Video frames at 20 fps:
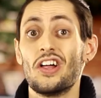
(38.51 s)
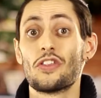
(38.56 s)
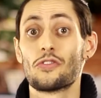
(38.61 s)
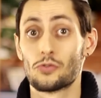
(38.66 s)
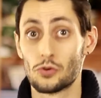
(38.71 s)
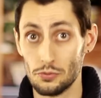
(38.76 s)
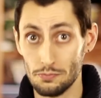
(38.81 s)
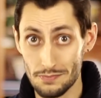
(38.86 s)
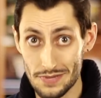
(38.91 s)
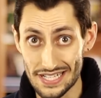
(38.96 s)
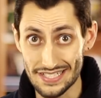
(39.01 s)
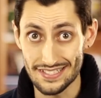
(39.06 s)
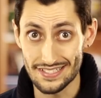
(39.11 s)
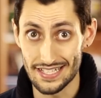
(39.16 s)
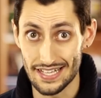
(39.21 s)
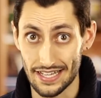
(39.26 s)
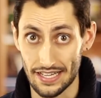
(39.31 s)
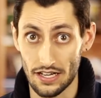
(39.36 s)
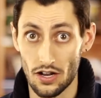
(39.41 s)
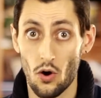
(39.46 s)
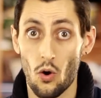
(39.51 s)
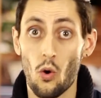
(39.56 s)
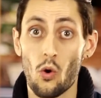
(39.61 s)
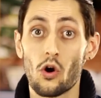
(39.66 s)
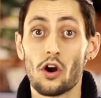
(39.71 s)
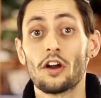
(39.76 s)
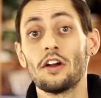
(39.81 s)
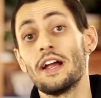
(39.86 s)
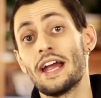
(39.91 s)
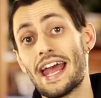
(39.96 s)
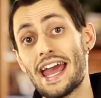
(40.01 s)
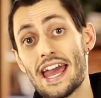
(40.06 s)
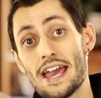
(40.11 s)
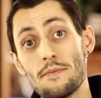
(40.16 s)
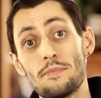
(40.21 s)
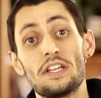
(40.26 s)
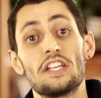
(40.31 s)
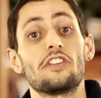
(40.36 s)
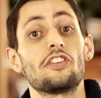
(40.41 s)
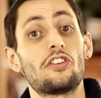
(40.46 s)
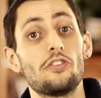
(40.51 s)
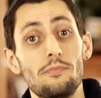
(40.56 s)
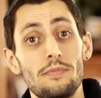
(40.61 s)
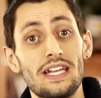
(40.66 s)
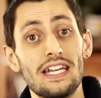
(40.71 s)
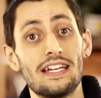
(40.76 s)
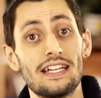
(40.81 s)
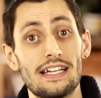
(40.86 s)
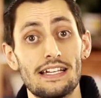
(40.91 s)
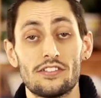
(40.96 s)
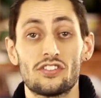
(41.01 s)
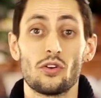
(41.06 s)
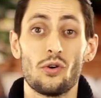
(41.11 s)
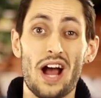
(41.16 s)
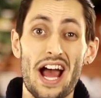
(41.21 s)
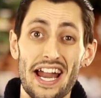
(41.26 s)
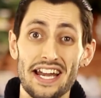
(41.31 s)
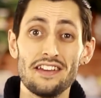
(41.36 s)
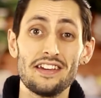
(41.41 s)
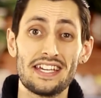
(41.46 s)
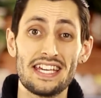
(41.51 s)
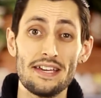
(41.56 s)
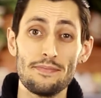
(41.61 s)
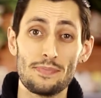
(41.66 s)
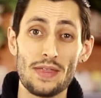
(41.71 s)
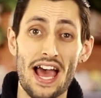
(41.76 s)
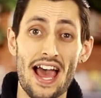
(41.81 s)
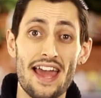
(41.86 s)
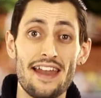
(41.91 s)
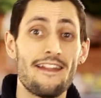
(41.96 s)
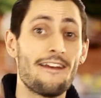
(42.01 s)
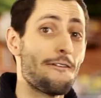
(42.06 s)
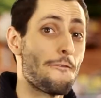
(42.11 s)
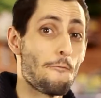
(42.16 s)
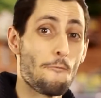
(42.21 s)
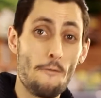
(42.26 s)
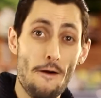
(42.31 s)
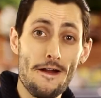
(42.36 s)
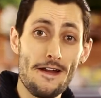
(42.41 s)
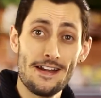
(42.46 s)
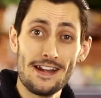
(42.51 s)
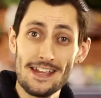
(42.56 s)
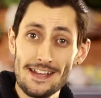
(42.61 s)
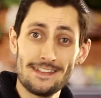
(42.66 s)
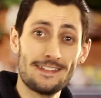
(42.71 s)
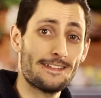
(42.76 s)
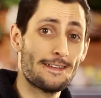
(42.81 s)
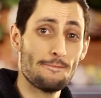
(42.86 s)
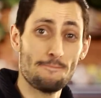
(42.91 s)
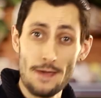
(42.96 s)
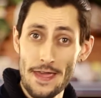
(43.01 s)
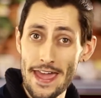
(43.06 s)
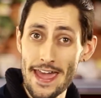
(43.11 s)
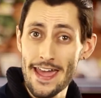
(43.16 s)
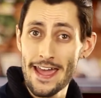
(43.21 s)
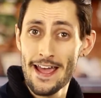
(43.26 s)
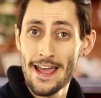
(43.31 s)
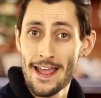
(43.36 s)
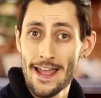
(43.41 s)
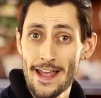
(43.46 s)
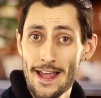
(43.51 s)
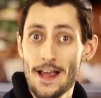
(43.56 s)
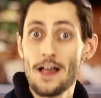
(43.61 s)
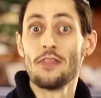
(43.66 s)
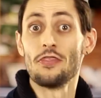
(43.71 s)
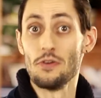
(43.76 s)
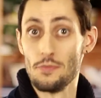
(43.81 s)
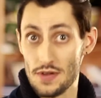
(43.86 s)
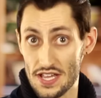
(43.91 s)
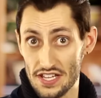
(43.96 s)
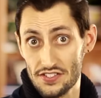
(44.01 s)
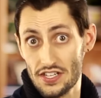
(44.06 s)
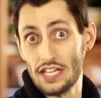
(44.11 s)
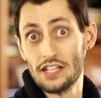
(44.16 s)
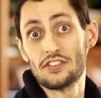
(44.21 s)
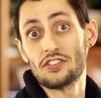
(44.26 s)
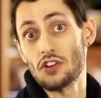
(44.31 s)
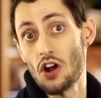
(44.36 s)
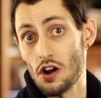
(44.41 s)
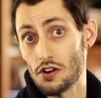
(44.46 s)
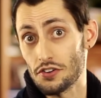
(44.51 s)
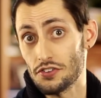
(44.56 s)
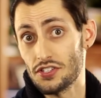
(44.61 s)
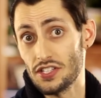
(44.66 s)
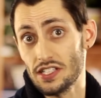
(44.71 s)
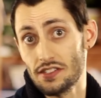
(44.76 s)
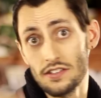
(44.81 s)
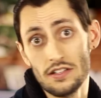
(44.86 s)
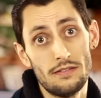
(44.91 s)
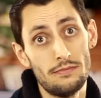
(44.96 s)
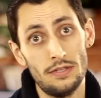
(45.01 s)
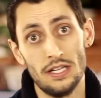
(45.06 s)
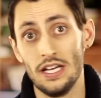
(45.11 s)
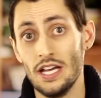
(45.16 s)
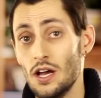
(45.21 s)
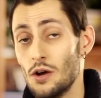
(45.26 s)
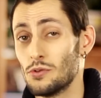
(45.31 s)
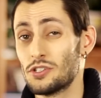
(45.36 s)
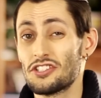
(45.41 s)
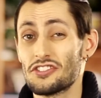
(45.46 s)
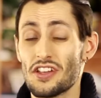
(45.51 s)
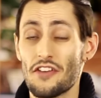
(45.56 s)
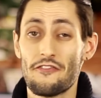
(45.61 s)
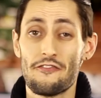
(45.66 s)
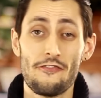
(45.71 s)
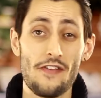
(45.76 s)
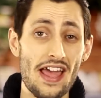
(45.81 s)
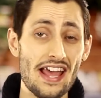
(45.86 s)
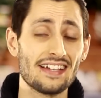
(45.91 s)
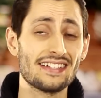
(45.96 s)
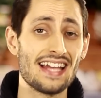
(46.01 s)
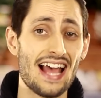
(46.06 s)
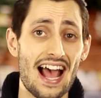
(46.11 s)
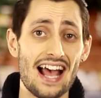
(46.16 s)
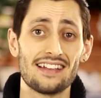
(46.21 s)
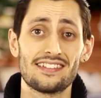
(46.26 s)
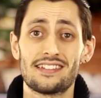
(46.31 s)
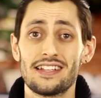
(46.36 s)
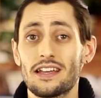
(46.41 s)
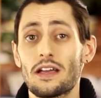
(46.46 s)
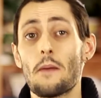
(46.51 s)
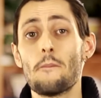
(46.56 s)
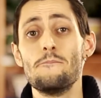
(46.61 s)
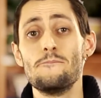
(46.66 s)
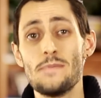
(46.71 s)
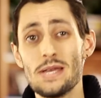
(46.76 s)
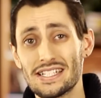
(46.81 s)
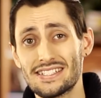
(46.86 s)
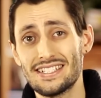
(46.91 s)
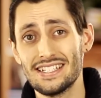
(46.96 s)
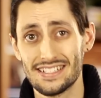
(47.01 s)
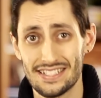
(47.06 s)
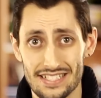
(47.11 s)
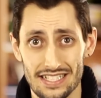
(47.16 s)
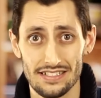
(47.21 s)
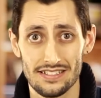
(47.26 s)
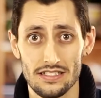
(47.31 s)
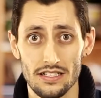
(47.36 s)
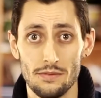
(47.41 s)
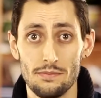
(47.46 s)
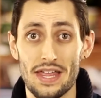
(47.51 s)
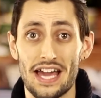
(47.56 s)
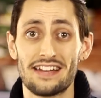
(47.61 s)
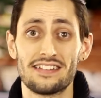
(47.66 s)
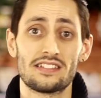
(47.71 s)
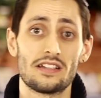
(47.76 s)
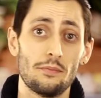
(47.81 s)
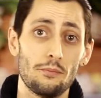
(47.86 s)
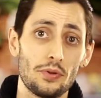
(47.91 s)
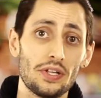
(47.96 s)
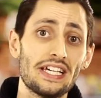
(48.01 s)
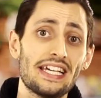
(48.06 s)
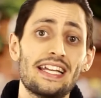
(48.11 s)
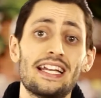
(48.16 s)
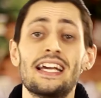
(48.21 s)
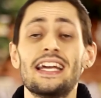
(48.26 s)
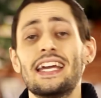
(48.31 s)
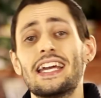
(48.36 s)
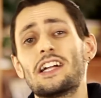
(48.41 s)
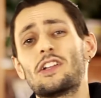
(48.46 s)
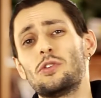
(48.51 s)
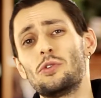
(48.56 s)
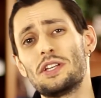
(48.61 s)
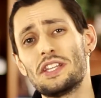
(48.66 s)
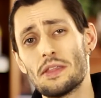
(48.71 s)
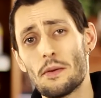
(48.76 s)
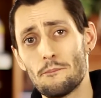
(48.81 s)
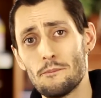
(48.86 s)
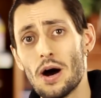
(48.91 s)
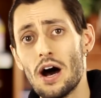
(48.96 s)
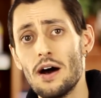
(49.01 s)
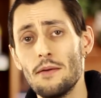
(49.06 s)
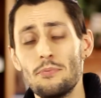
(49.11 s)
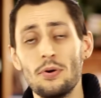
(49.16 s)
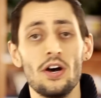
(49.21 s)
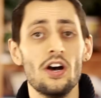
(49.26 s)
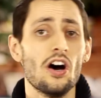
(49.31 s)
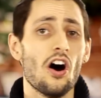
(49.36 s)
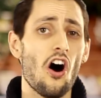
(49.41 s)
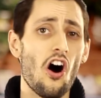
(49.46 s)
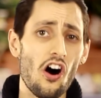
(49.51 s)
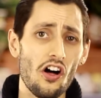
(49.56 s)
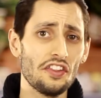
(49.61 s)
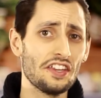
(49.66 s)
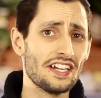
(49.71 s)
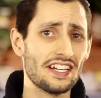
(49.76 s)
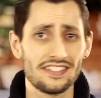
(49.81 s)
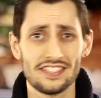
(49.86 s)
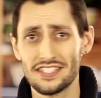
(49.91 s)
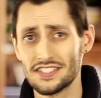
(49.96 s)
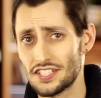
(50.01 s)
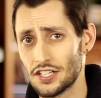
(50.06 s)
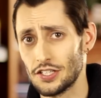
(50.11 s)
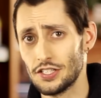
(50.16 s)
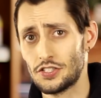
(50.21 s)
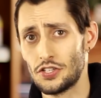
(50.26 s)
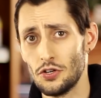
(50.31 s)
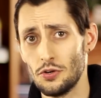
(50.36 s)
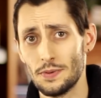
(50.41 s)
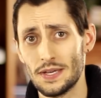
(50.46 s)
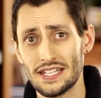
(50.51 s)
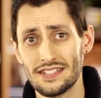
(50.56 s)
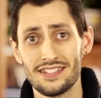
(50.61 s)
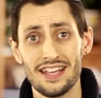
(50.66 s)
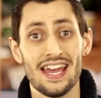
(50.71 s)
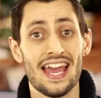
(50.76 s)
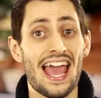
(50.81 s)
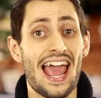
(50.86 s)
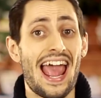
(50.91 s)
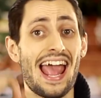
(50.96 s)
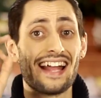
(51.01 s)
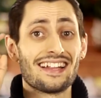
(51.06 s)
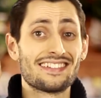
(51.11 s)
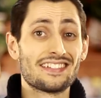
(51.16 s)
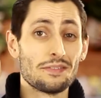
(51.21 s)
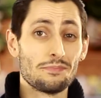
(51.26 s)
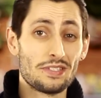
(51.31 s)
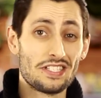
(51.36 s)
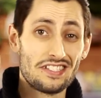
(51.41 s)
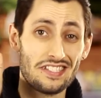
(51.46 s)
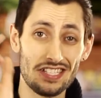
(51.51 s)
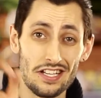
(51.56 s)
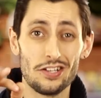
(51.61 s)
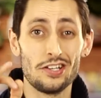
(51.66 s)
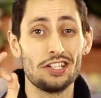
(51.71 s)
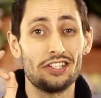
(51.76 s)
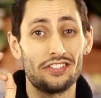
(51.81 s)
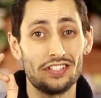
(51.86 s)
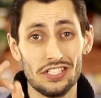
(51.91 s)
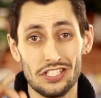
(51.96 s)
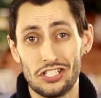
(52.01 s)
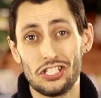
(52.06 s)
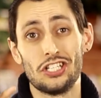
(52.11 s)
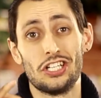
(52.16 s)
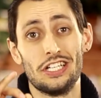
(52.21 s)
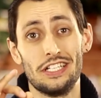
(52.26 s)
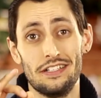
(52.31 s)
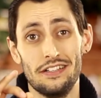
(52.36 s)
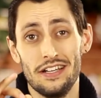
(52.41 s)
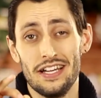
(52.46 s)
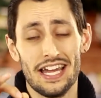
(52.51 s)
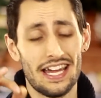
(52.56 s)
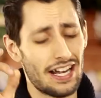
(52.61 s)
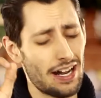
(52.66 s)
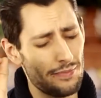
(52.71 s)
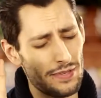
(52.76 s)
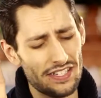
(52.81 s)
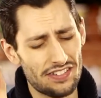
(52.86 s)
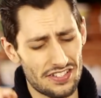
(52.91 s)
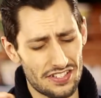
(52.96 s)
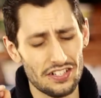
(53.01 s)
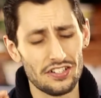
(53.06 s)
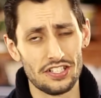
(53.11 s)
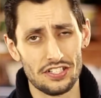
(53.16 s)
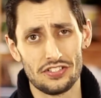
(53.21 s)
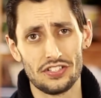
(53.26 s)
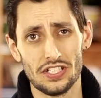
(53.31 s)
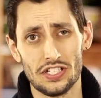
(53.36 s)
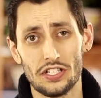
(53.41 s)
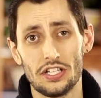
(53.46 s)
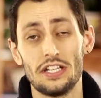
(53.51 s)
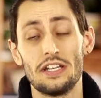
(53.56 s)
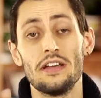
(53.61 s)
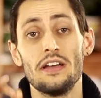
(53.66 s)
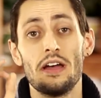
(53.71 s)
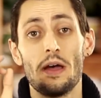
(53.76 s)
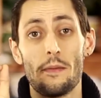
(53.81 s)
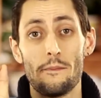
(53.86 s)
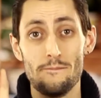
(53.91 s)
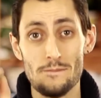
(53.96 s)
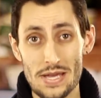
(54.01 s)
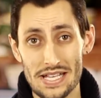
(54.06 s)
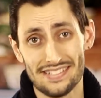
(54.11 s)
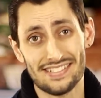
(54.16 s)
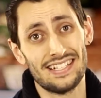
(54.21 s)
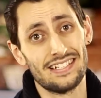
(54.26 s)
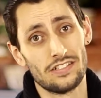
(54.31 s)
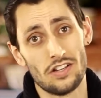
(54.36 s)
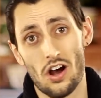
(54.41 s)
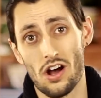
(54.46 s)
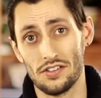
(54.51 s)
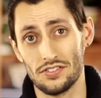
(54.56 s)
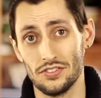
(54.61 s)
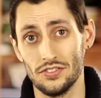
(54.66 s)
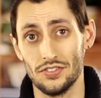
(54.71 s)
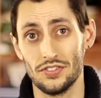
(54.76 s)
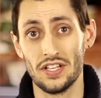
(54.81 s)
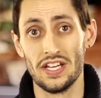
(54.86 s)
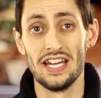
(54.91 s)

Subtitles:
Through misting or ambient humidity. So how do you keep that where it needs to be? The MistKing Starter System, which is a fantastic misting system that is complete, including the pump, all the necessary tubings, and some seriously good, and I mean seriously good, misting nozzles.